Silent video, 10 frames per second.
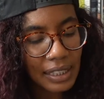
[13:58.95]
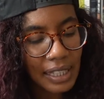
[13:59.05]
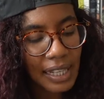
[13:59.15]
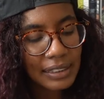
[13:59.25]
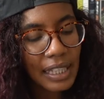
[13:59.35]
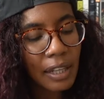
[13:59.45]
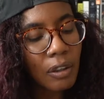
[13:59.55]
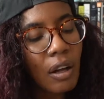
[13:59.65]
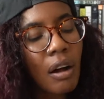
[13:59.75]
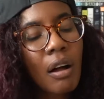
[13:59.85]
and
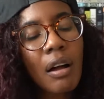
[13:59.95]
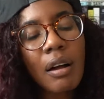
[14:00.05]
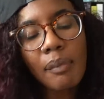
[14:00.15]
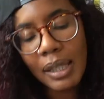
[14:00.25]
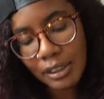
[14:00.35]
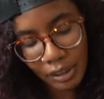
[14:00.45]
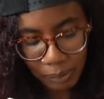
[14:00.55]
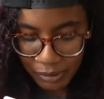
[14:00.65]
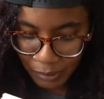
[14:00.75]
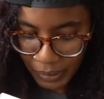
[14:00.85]
exhale all my
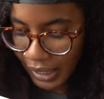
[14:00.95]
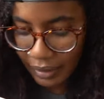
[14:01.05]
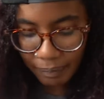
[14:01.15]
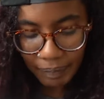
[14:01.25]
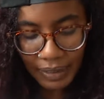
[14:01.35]
troubles away.